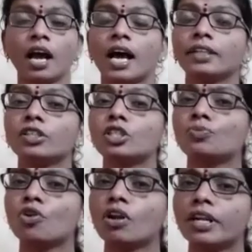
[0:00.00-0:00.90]
And the
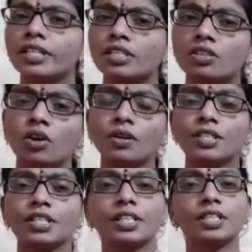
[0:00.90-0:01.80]
smallest
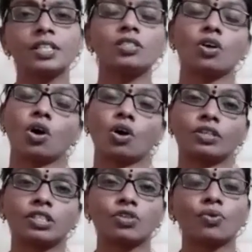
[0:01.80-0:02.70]
continent is
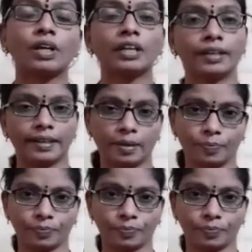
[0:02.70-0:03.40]
Australia.